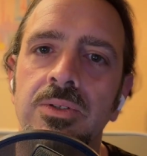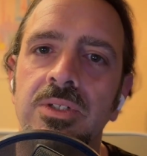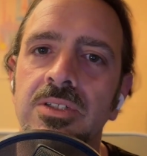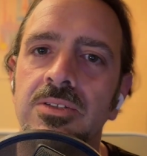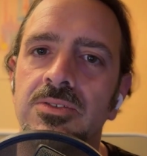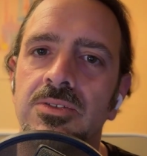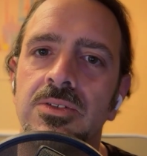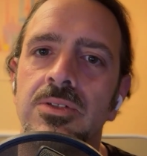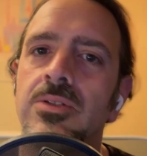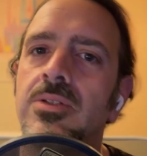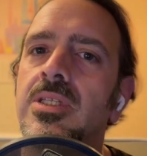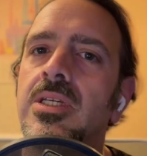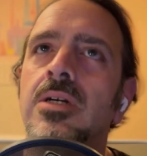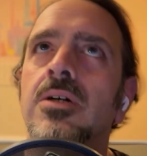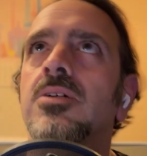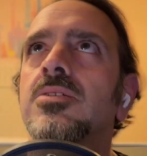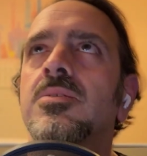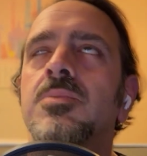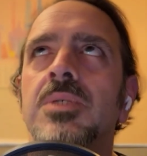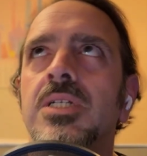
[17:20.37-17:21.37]
into the
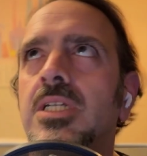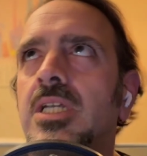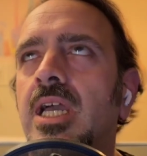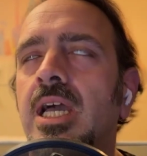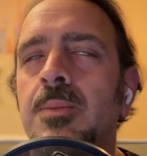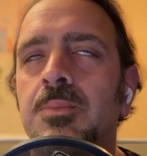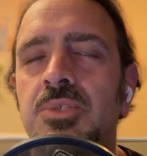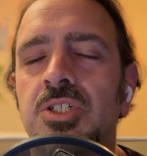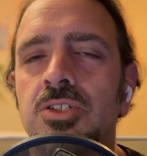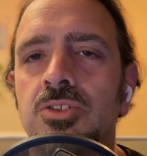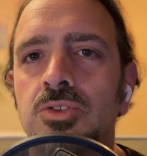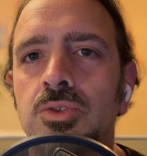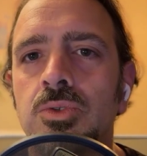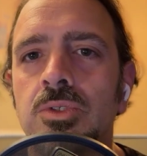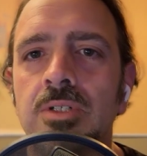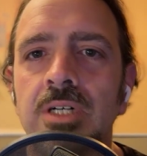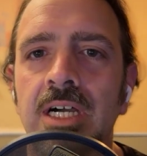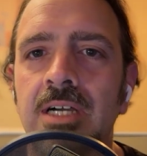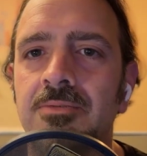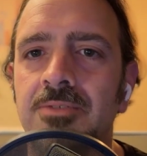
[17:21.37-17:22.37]
ultimate capture
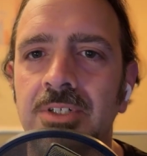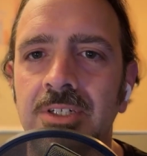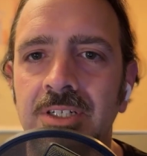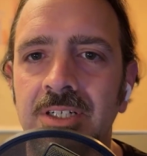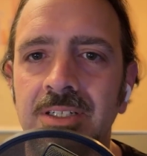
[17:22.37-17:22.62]
tool ever.